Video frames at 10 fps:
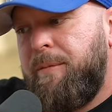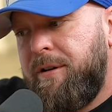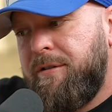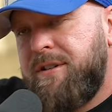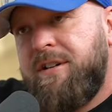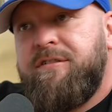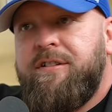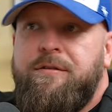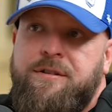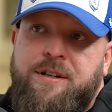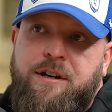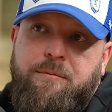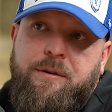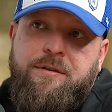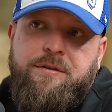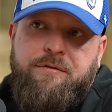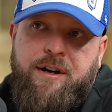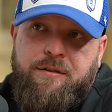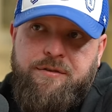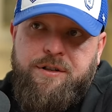helping yourself in order to help those
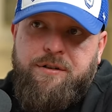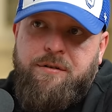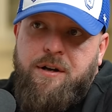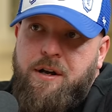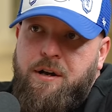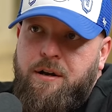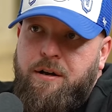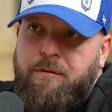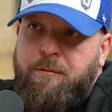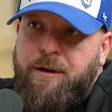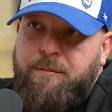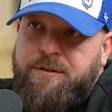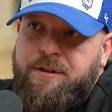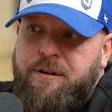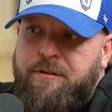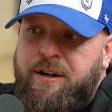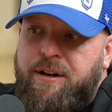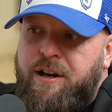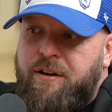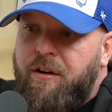around you. I want people to know
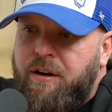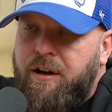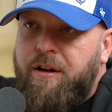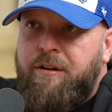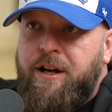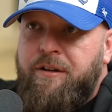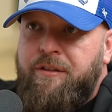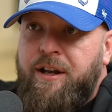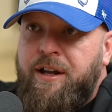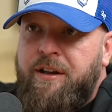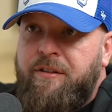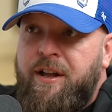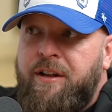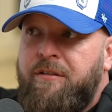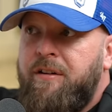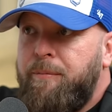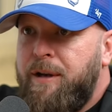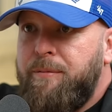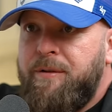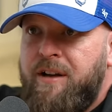that they're not alone out there, that there are
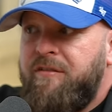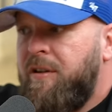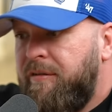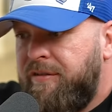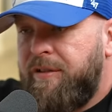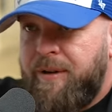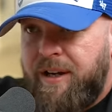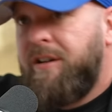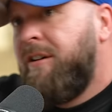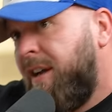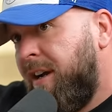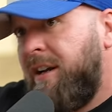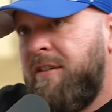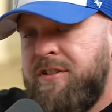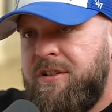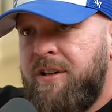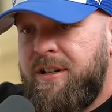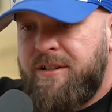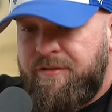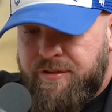people that have gone through it and gone out the other
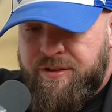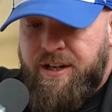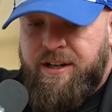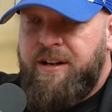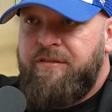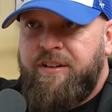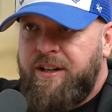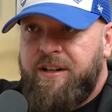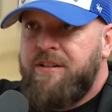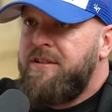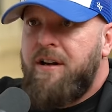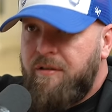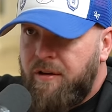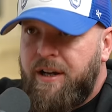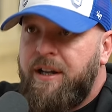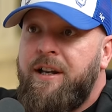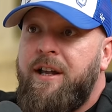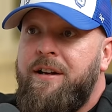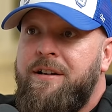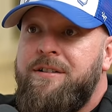side. So if you're sitting there thinking there's no light at
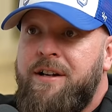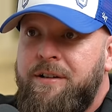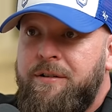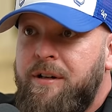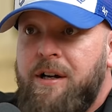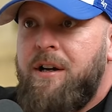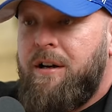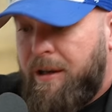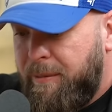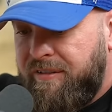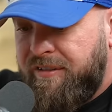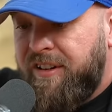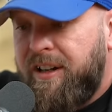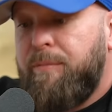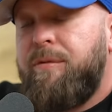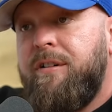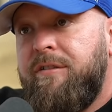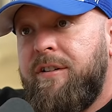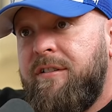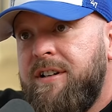the end of the tunnel, I'm living fucking
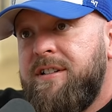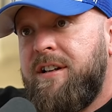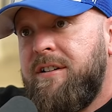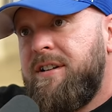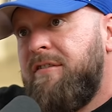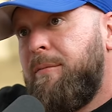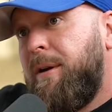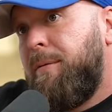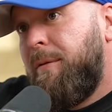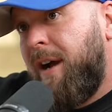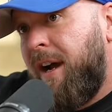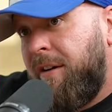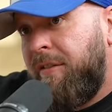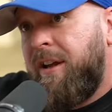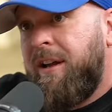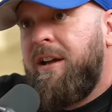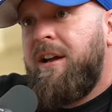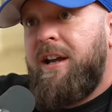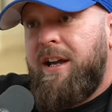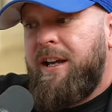proof there is, and there's other people out there.
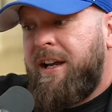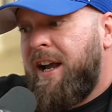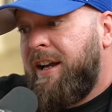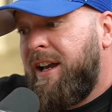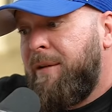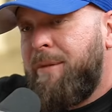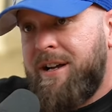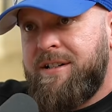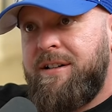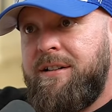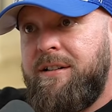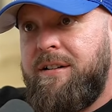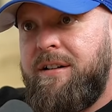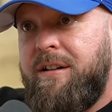It can get better.